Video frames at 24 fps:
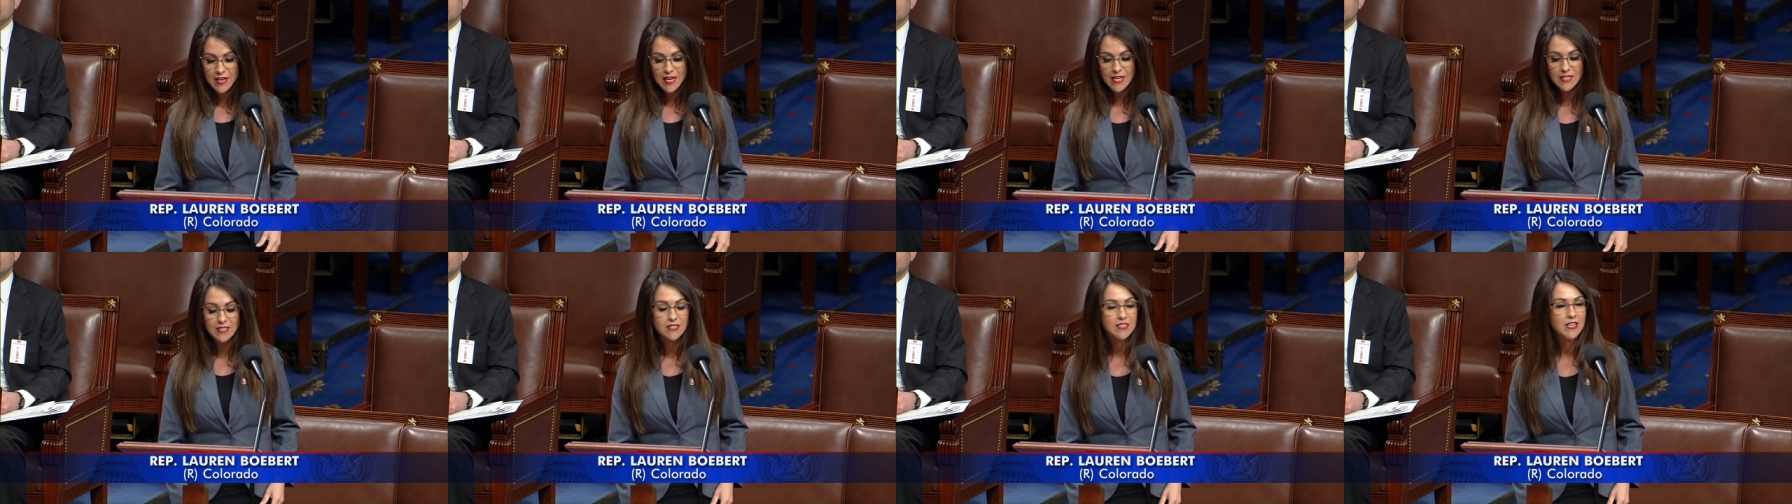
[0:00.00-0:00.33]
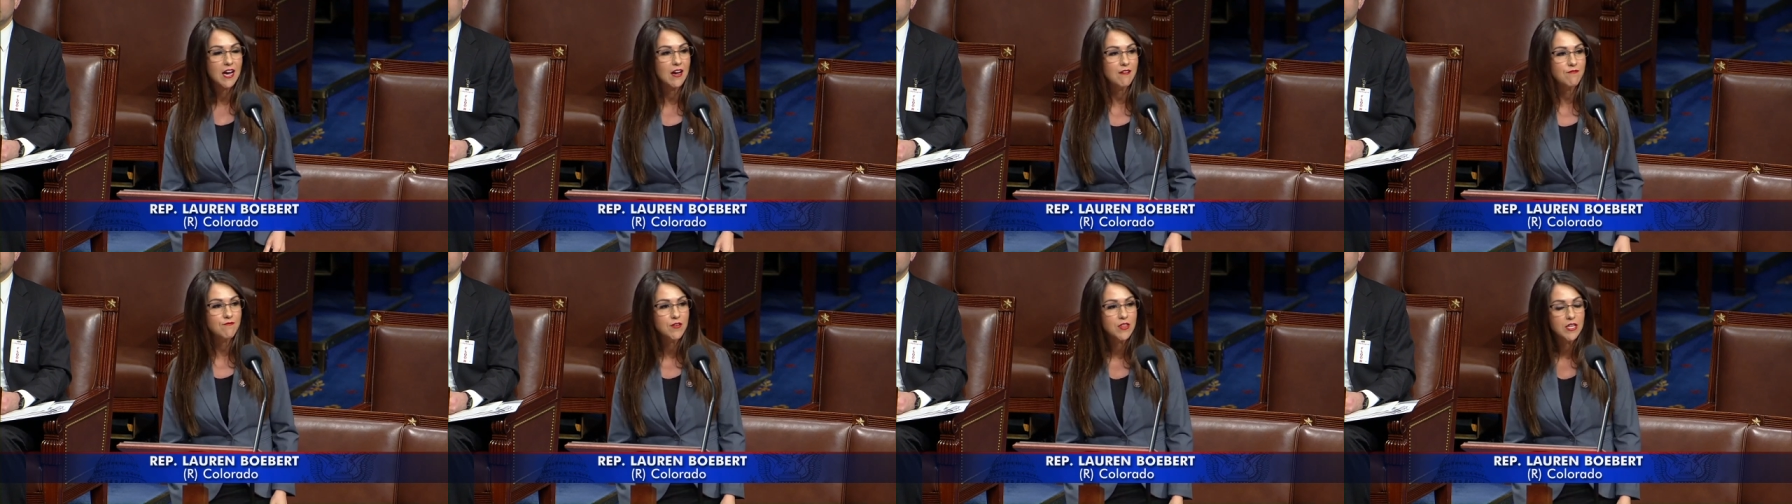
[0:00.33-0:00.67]
It's
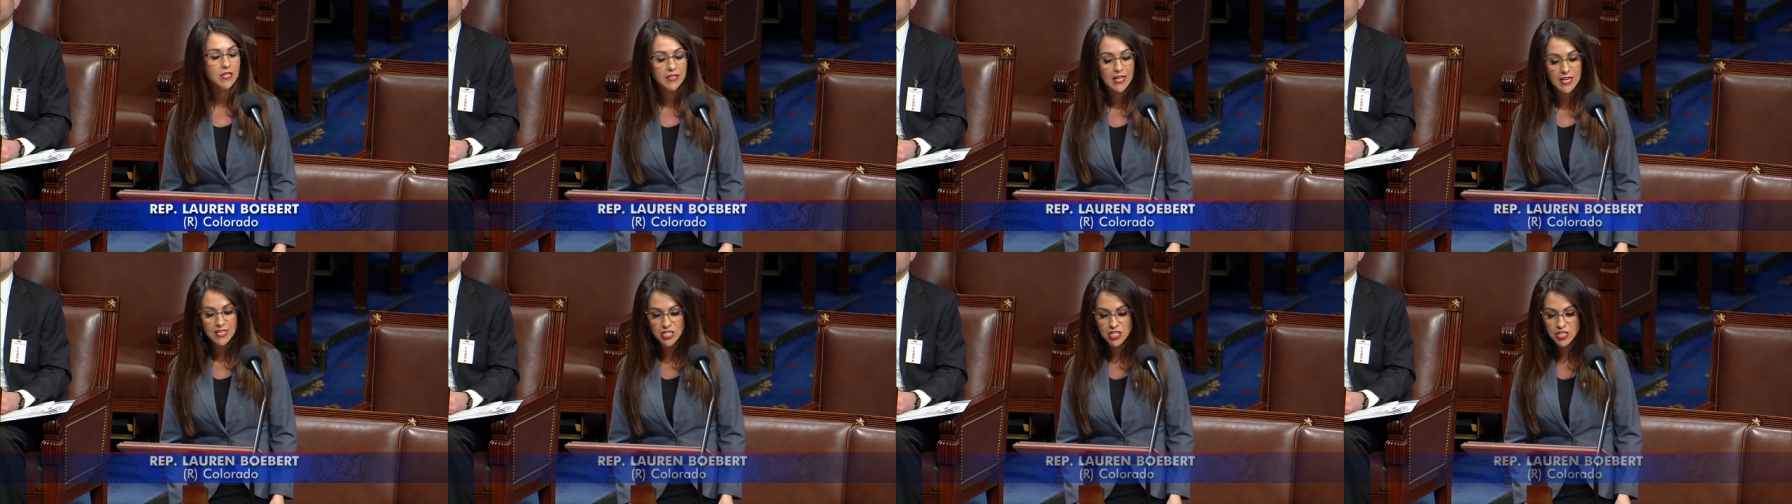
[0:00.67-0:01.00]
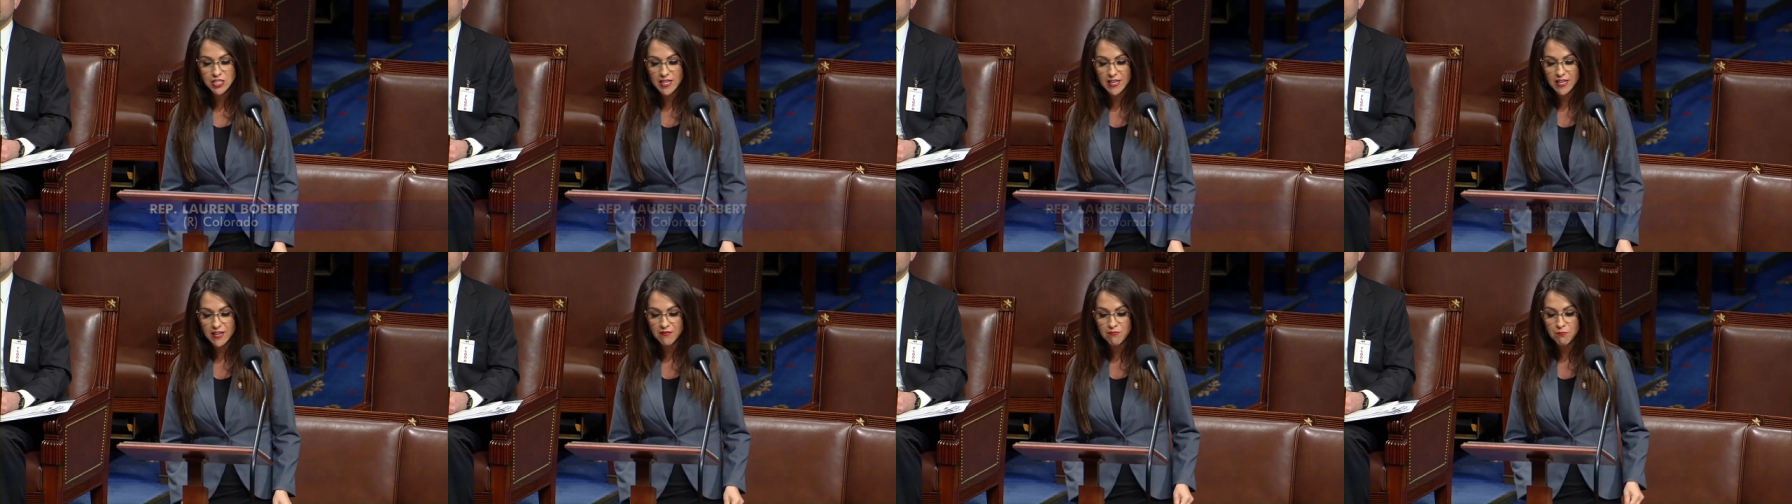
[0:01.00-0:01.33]
time for the
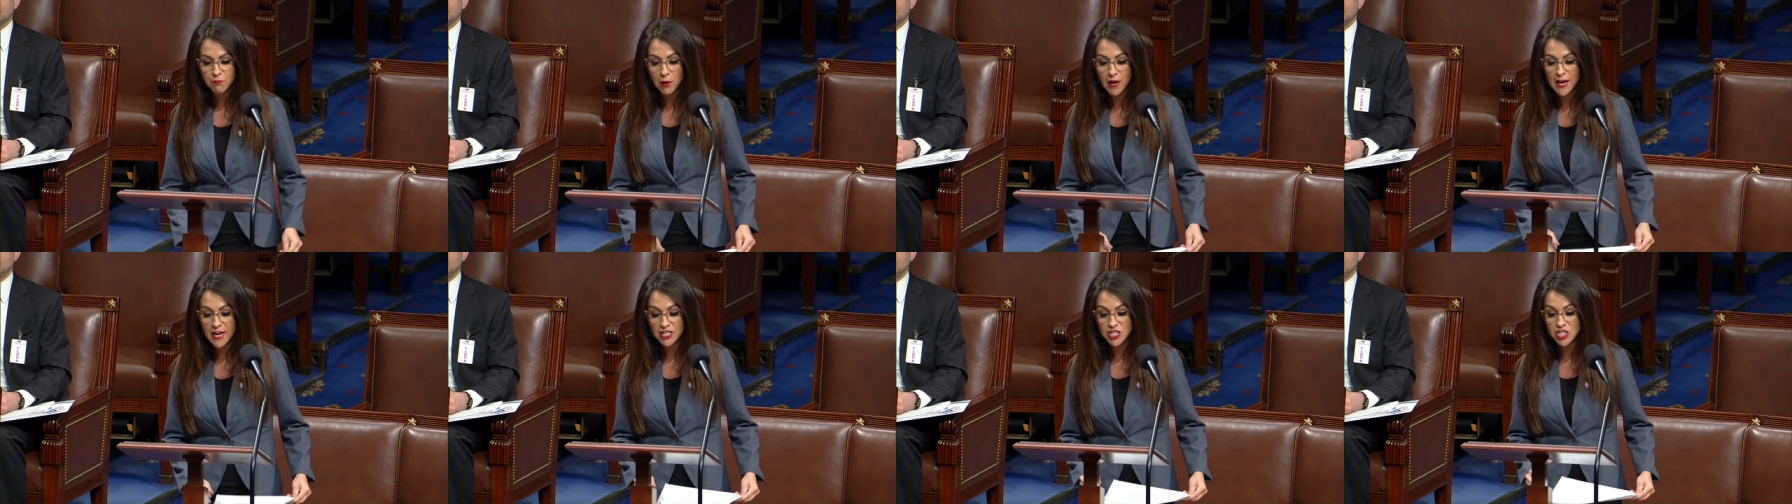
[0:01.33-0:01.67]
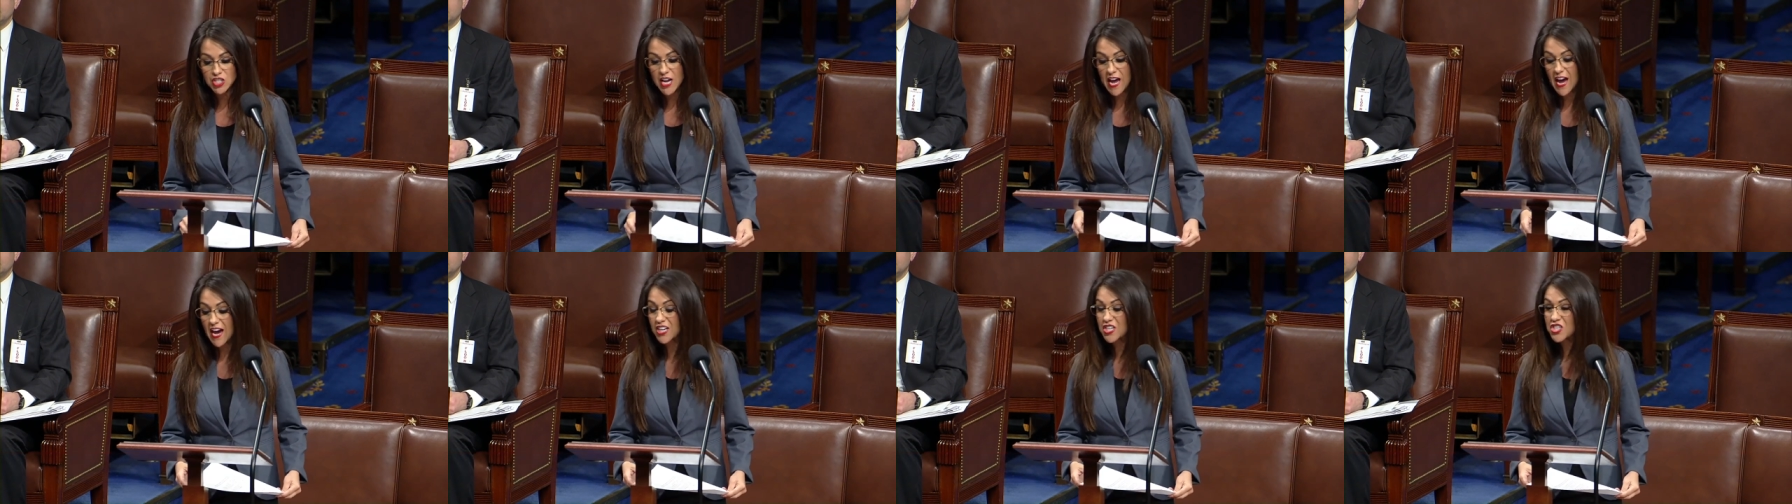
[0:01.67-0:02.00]
legislative
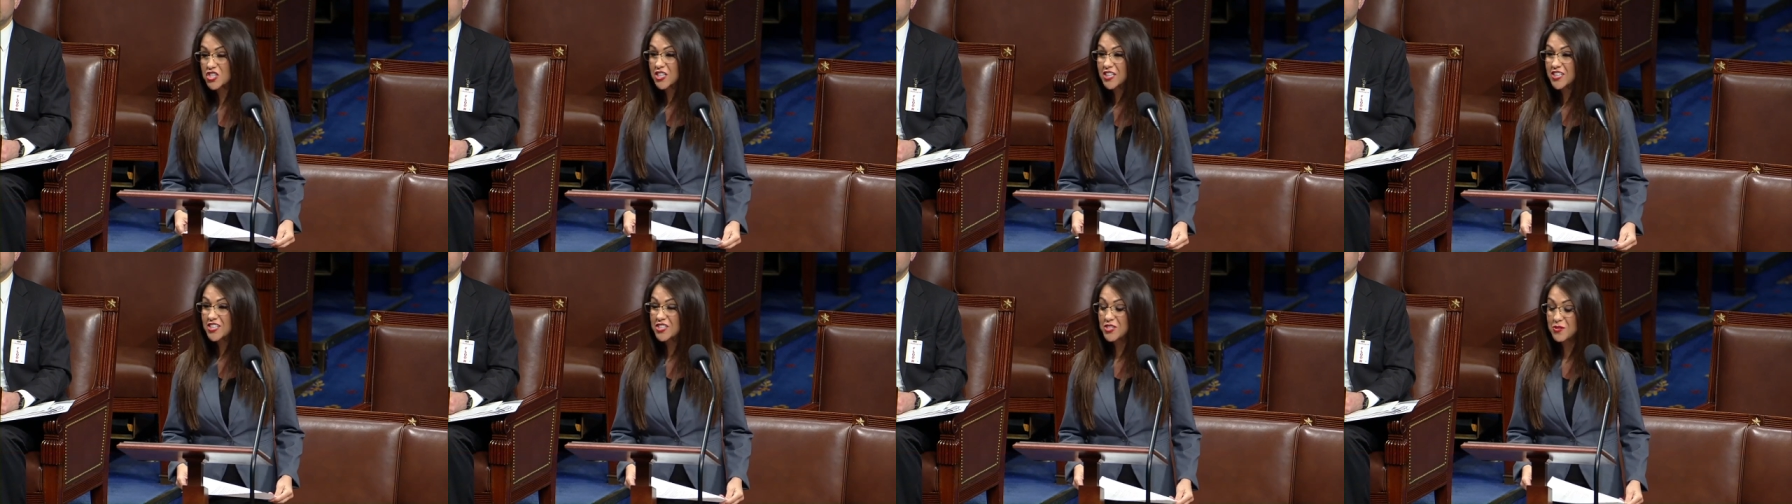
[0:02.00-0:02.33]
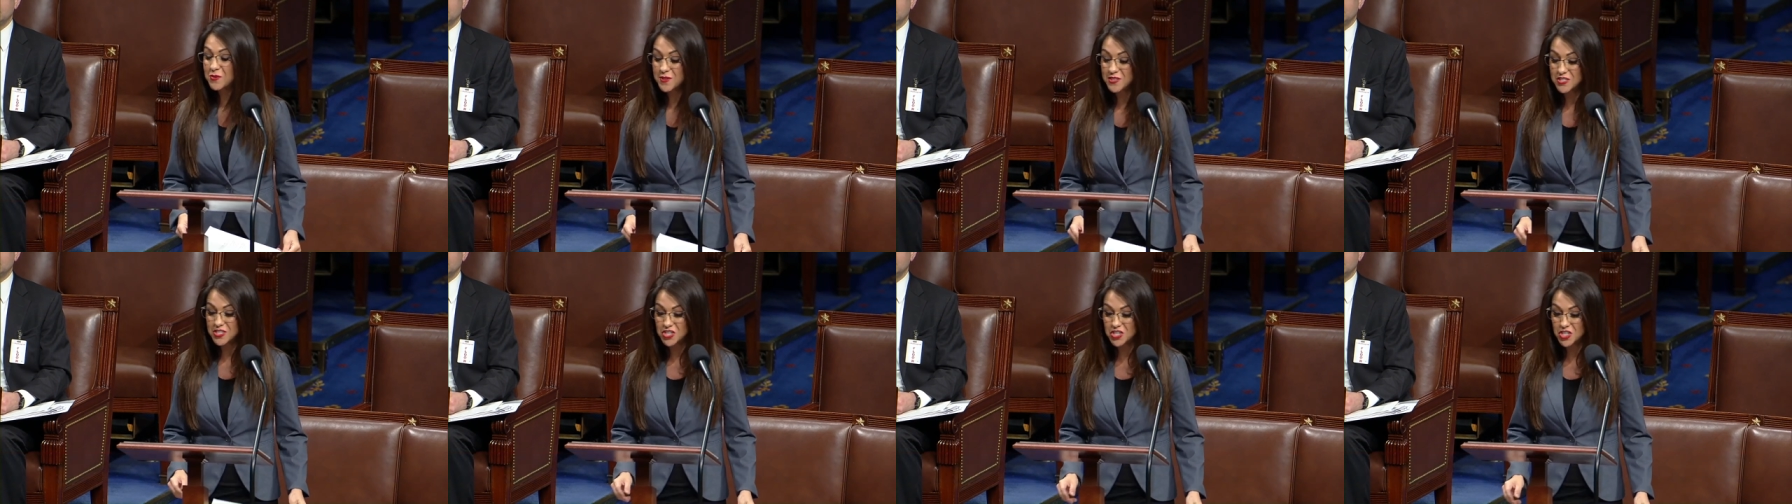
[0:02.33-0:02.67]
branch to actually
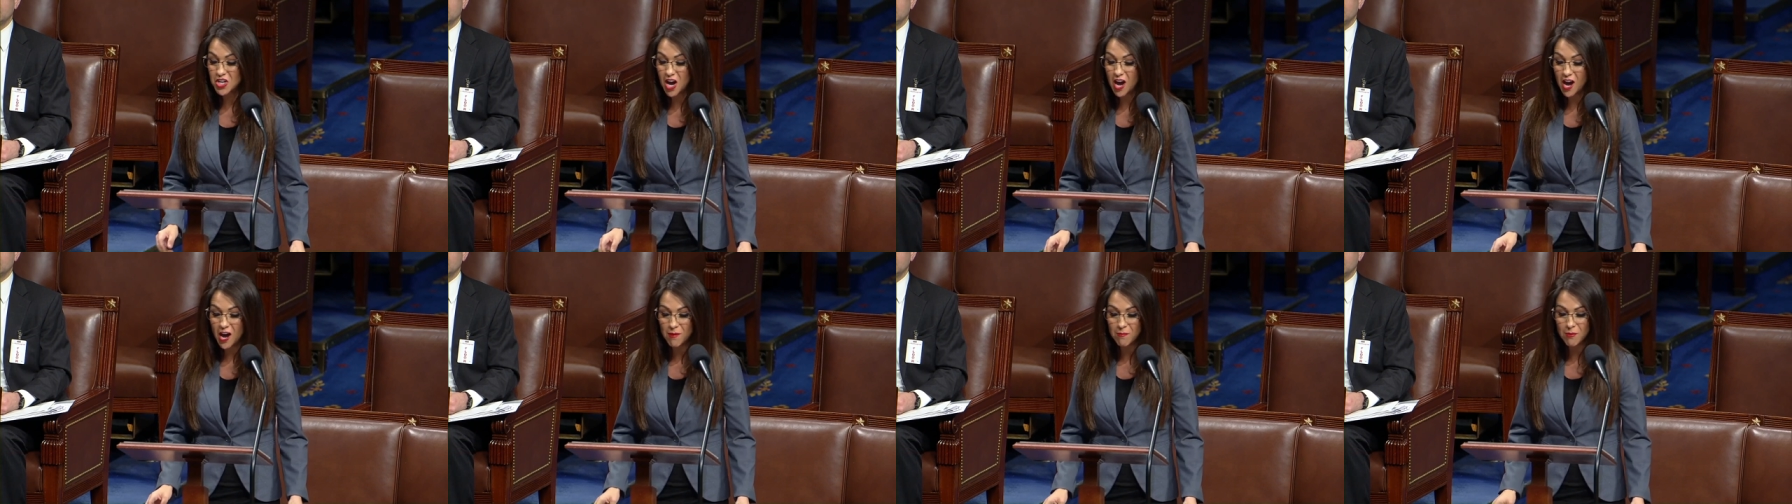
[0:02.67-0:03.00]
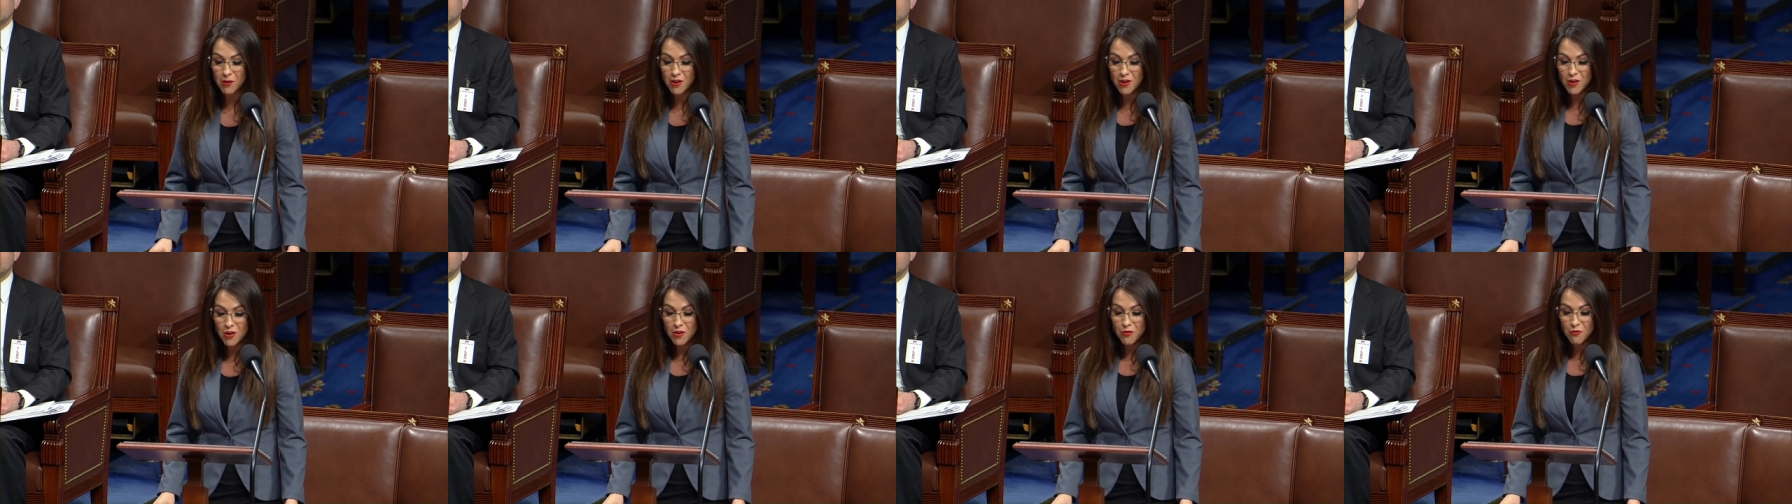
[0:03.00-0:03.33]
do its
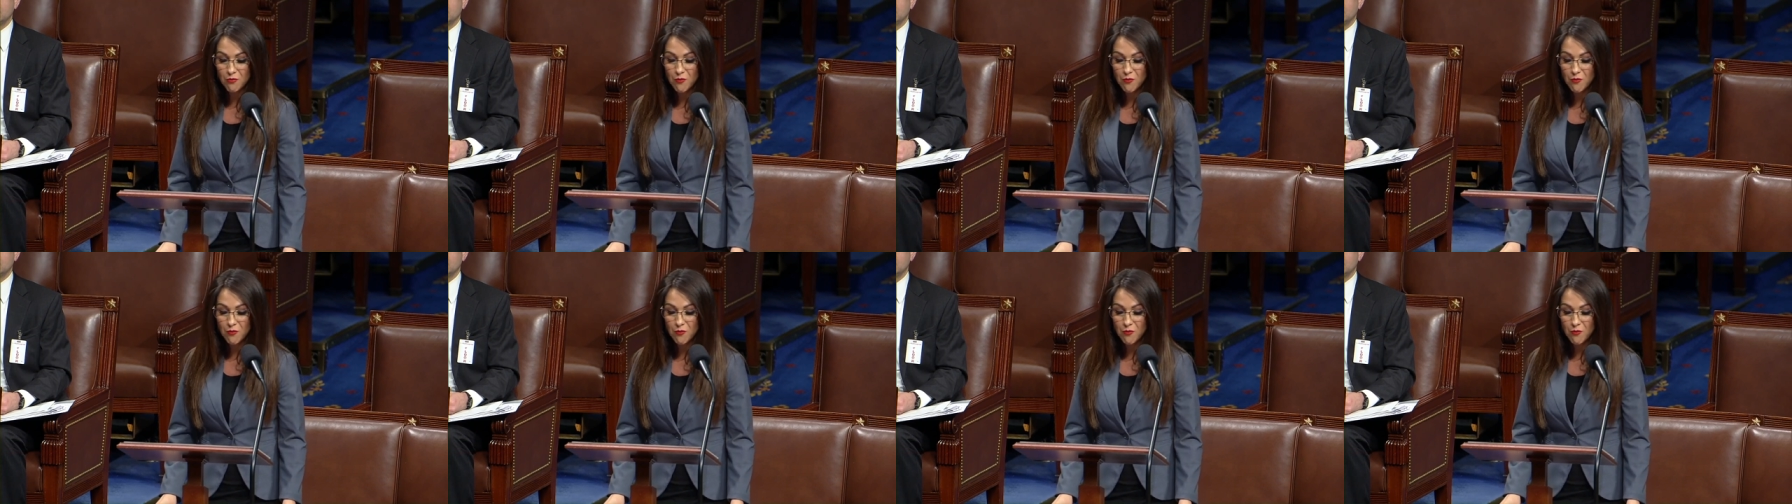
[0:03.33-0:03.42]
job